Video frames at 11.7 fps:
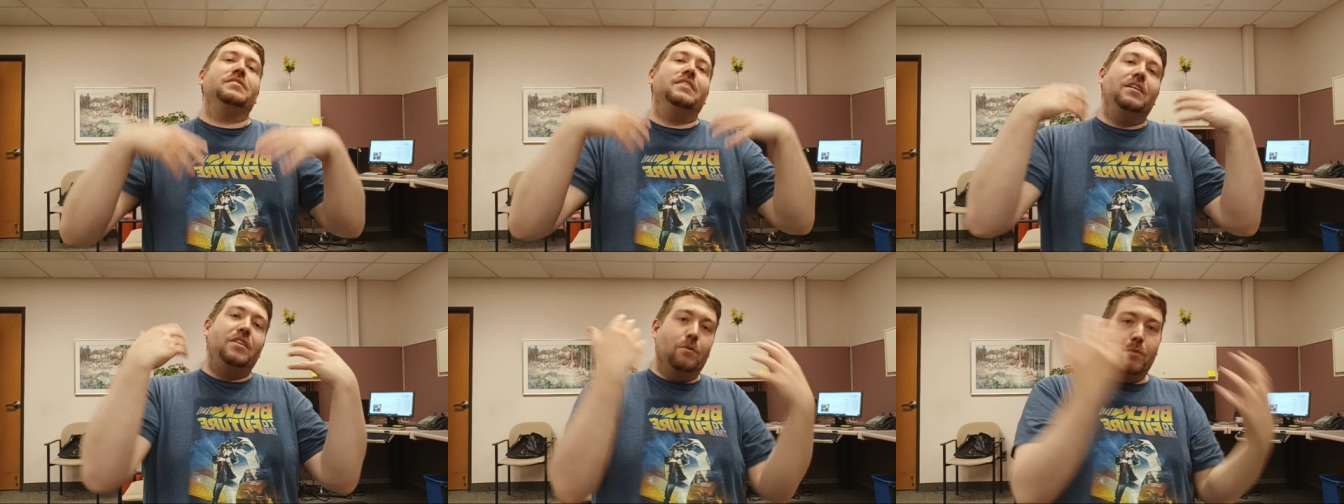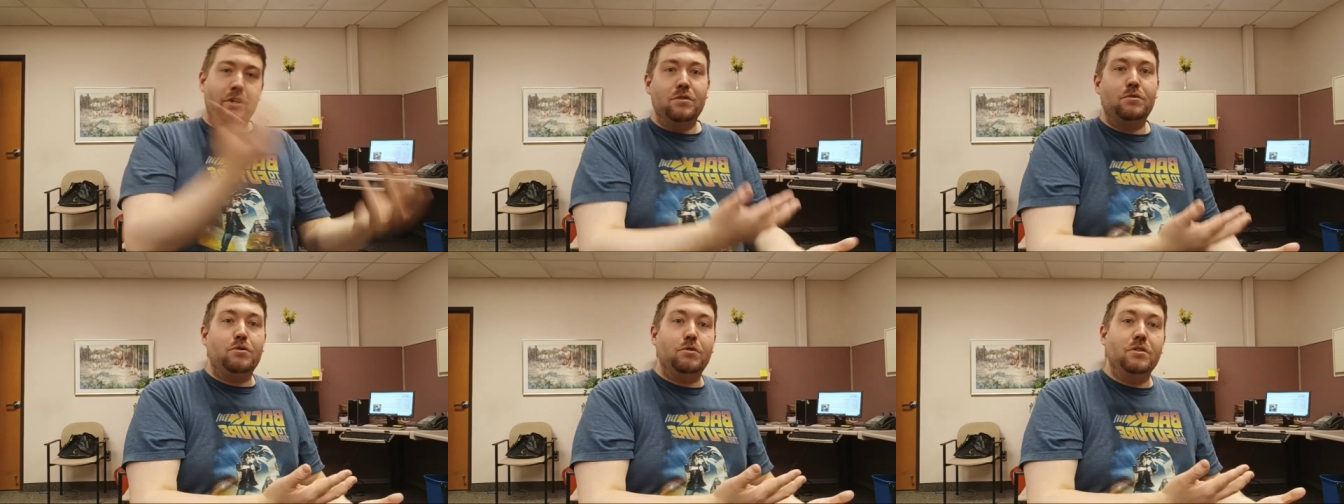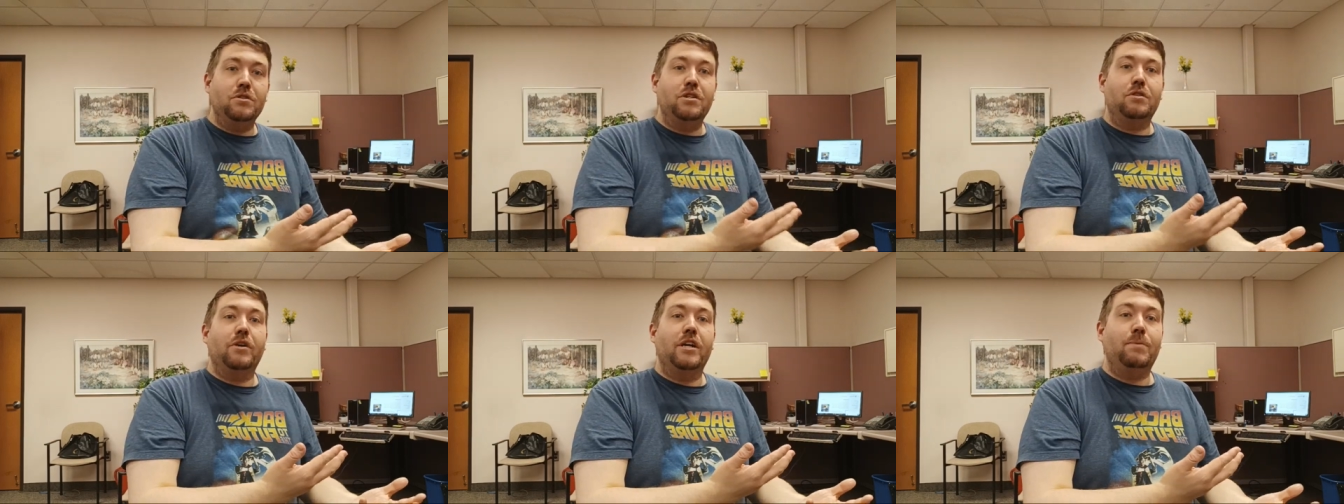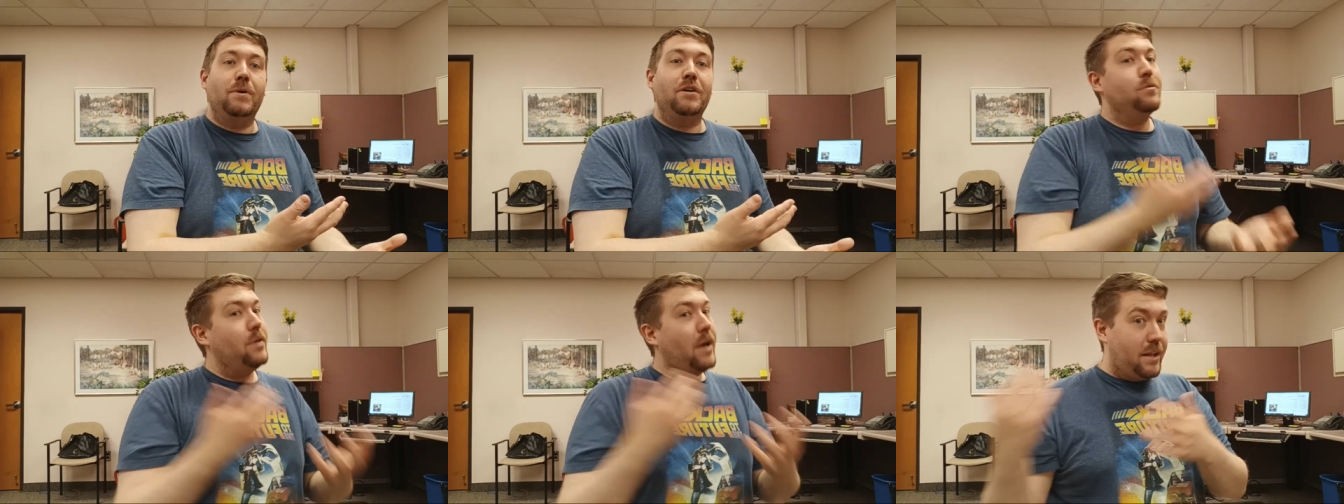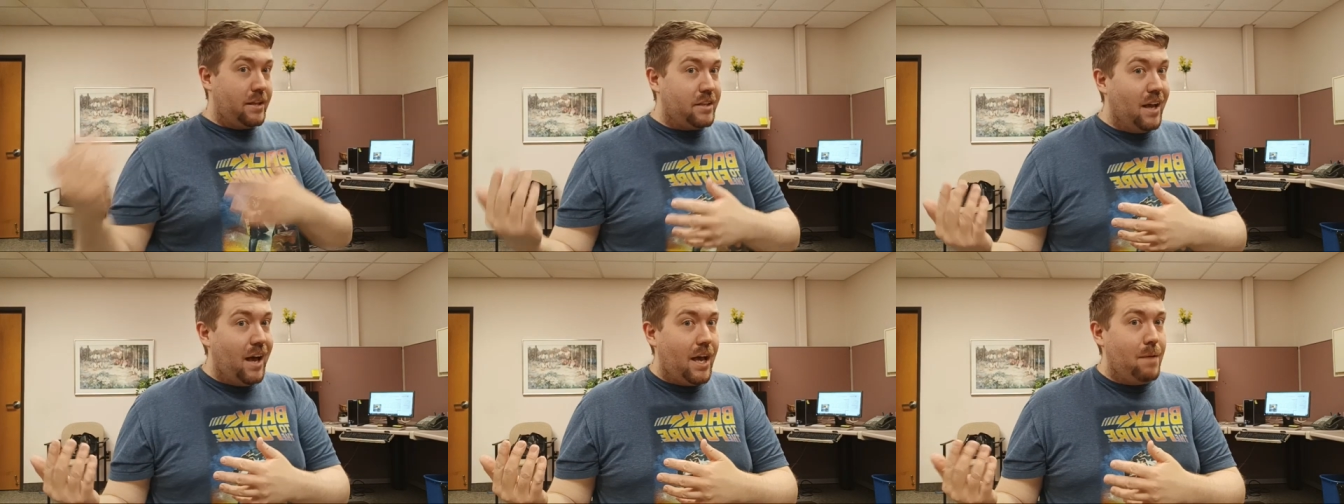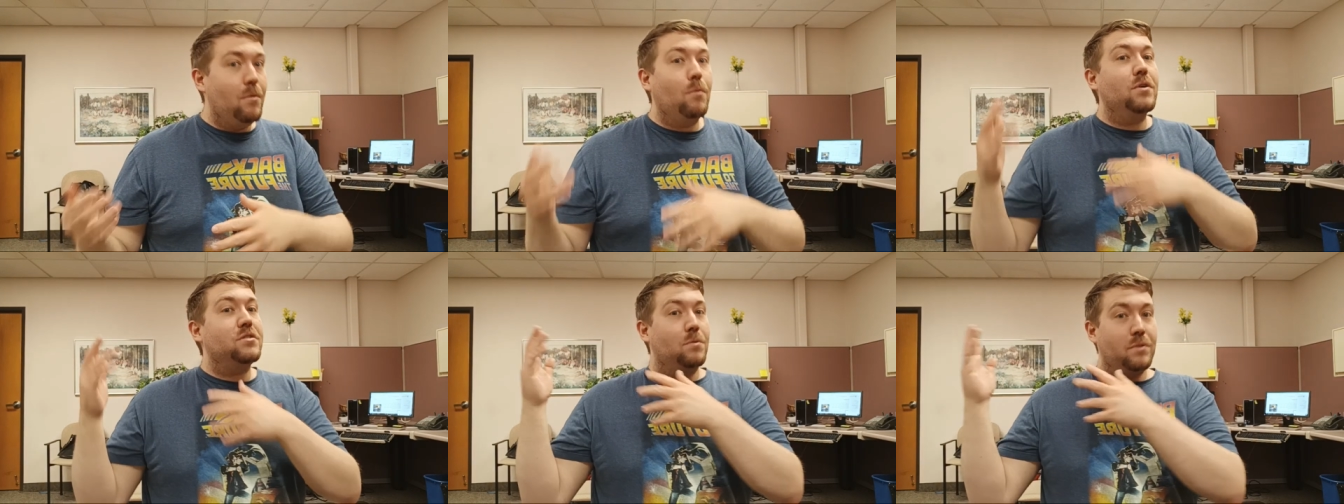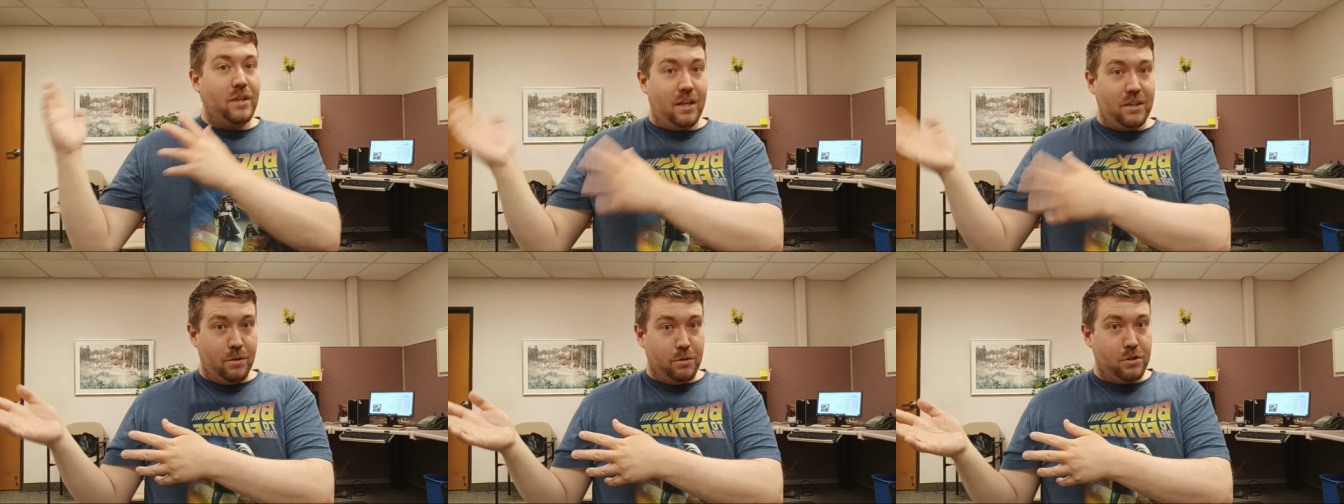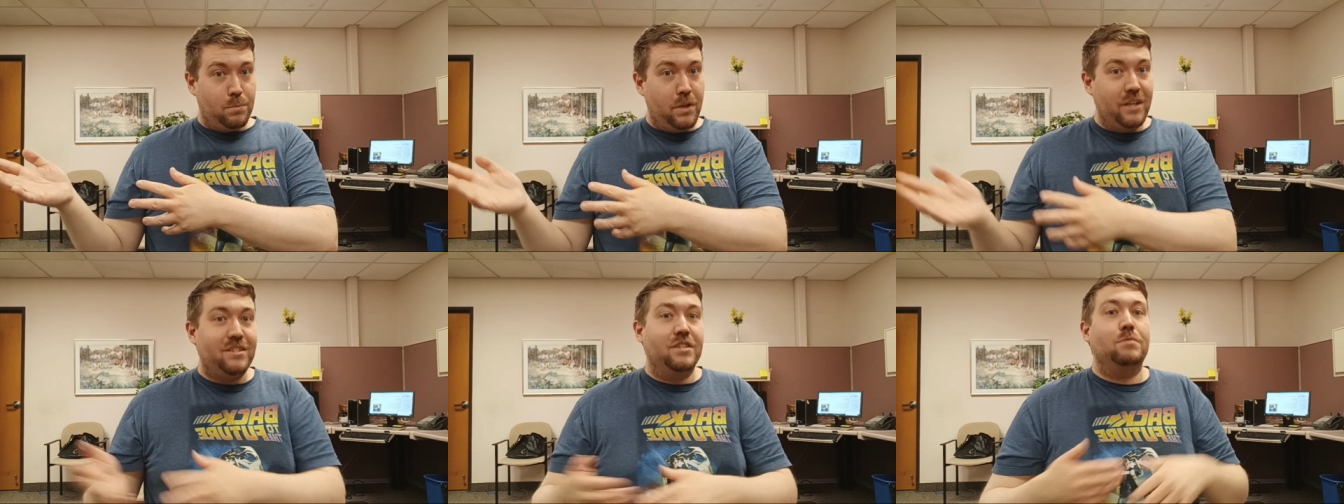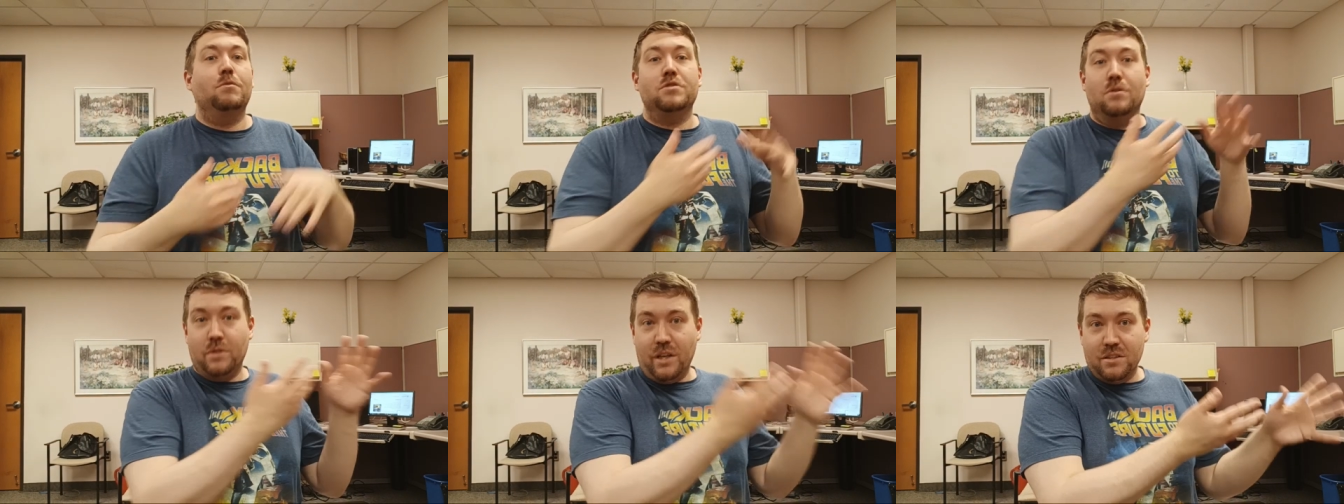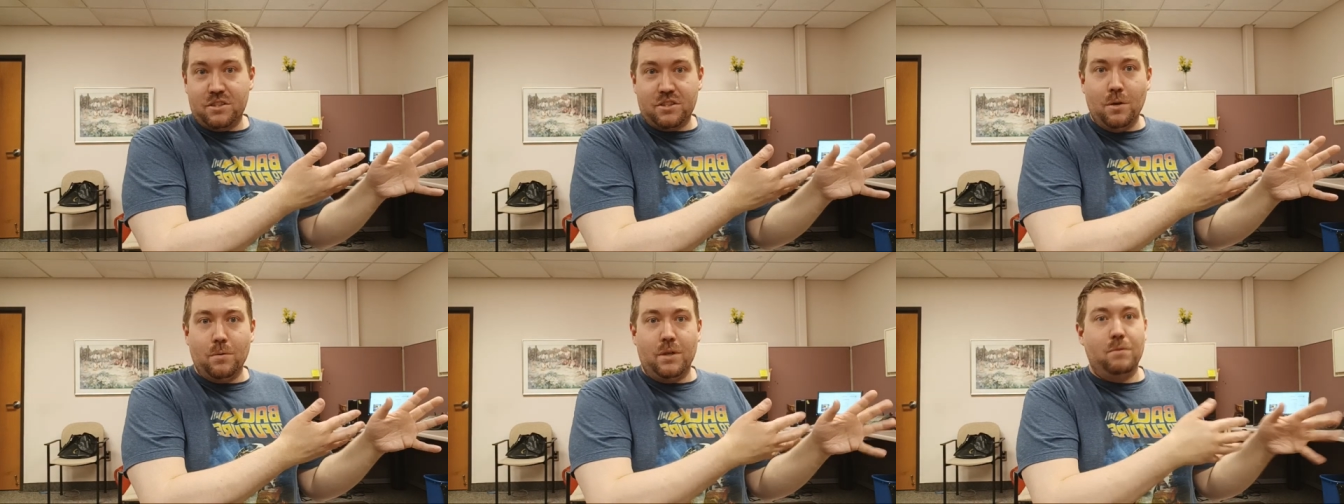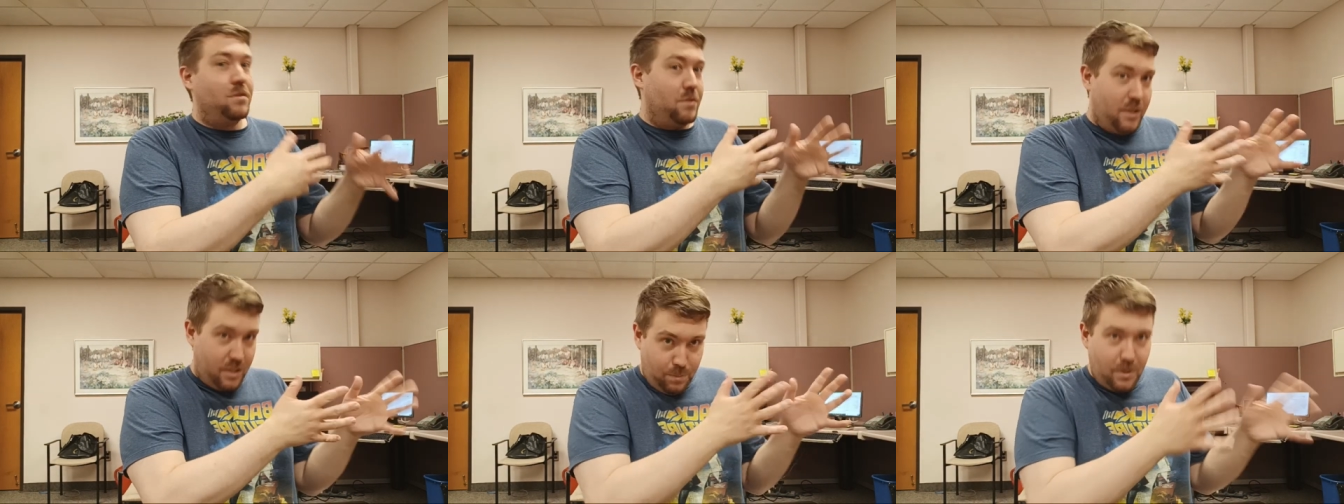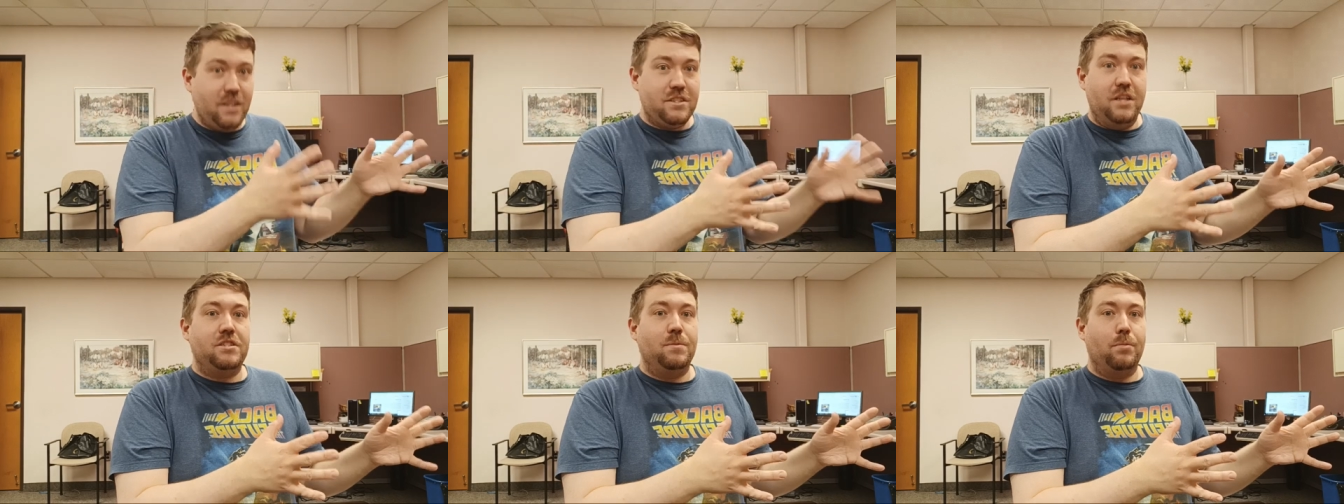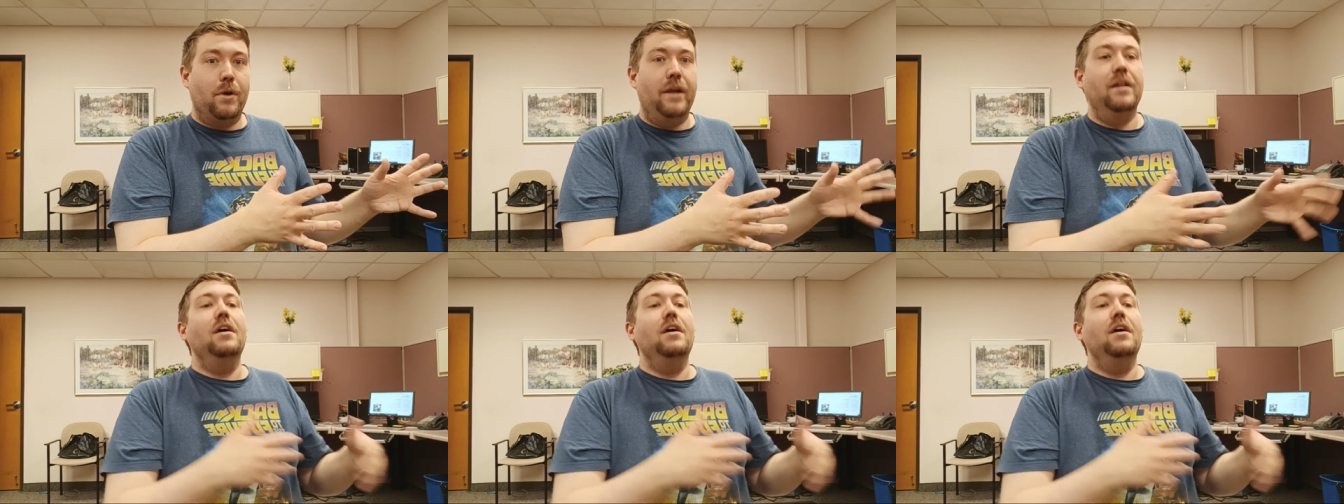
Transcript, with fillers: Now, the original trilogy of Crash Bandicoot at the time was only on the original PlayStation, was only on Sony, was only on the PlayStation brand.